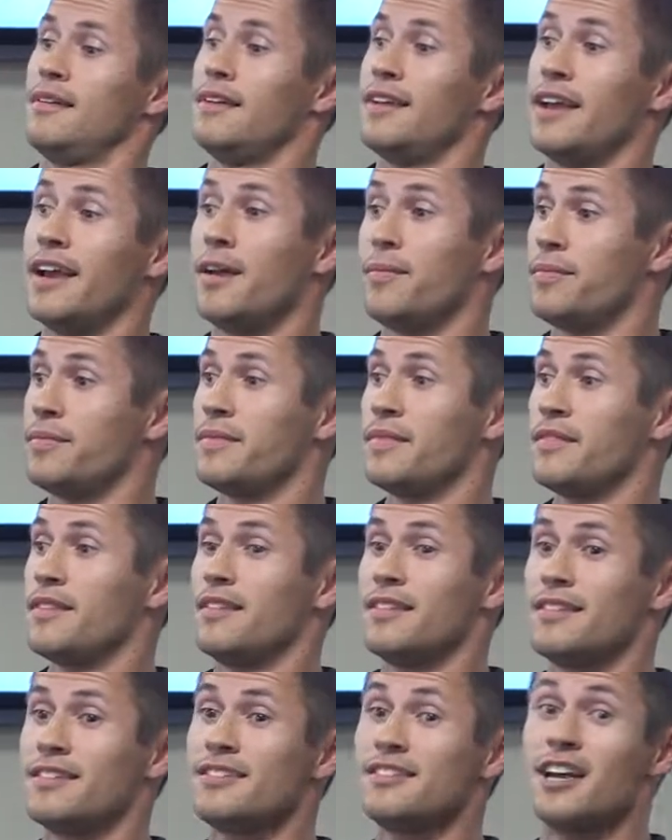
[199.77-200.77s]
Yep.
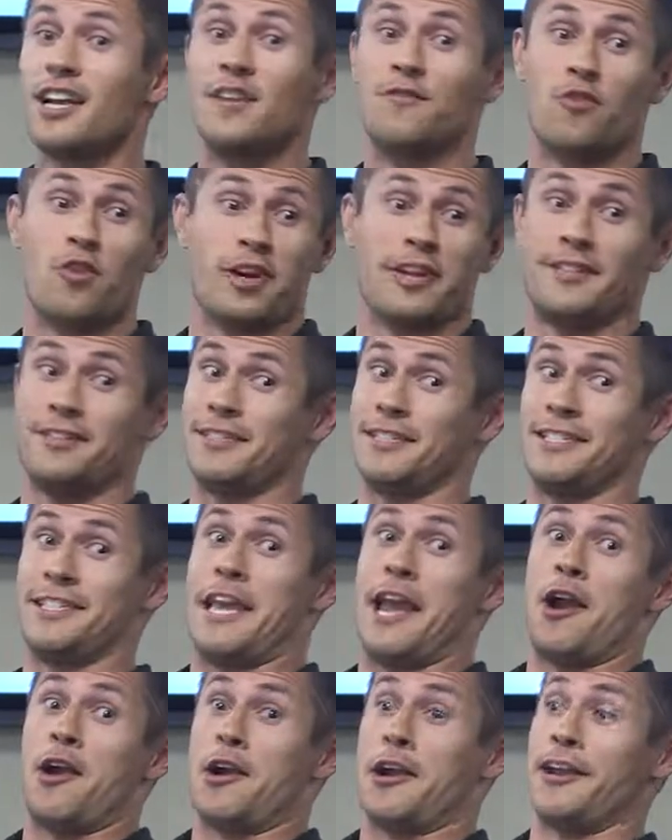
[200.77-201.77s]
Sun avoidance is
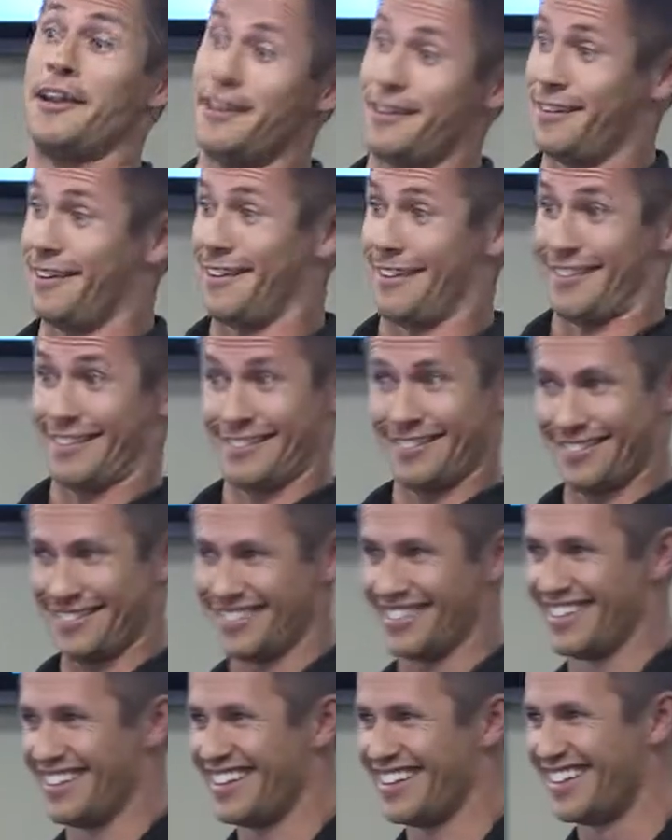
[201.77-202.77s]
scary.
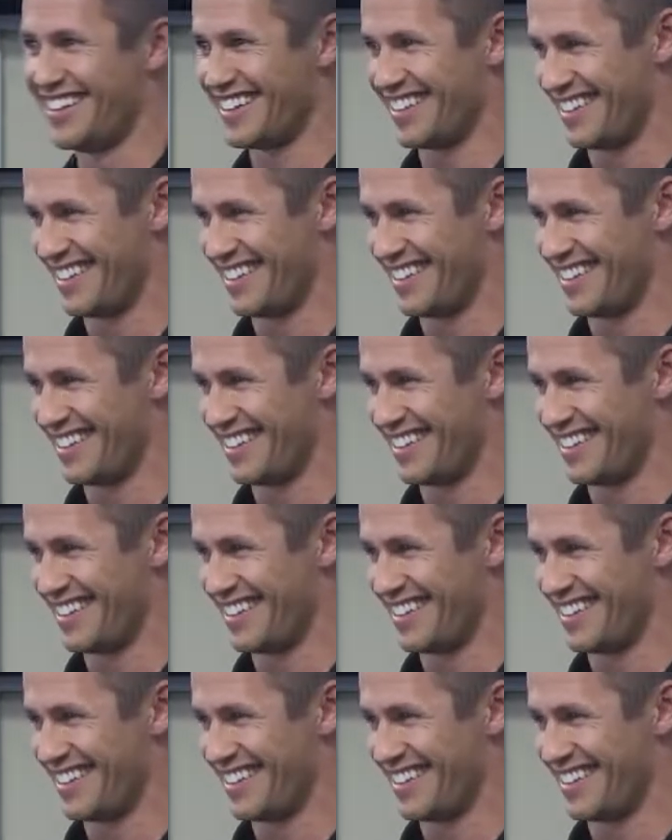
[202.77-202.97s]
Yeah.